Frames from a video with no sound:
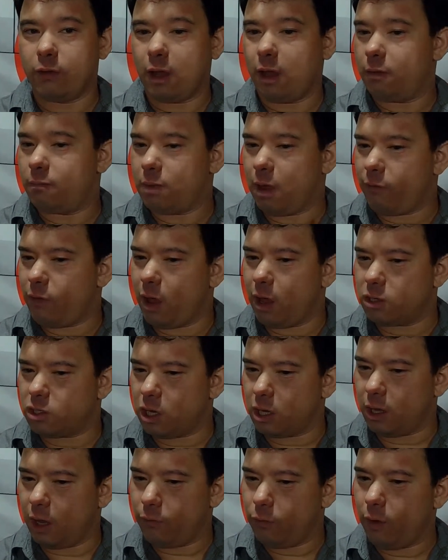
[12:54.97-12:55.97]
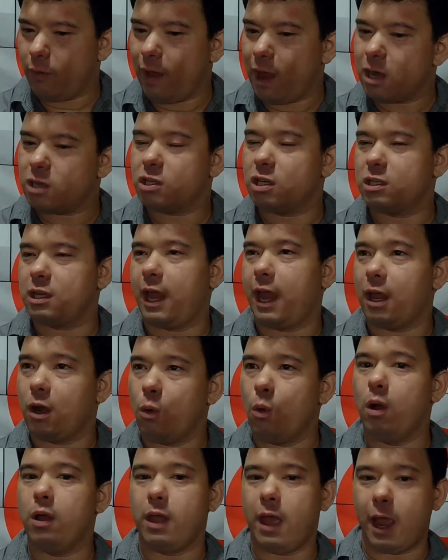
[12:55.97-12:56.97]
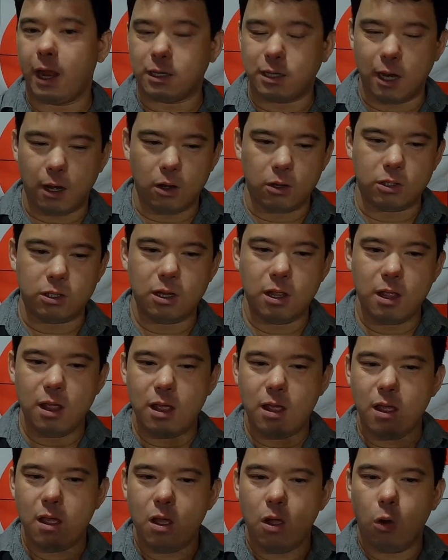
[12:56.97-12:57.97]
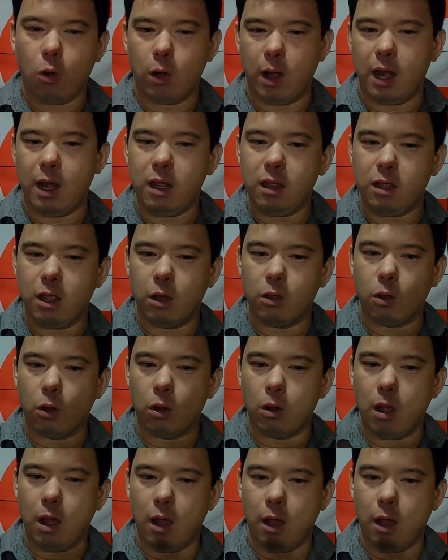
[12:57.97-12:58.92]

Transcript: If you had a chance to handle one of the Hectares or any of the other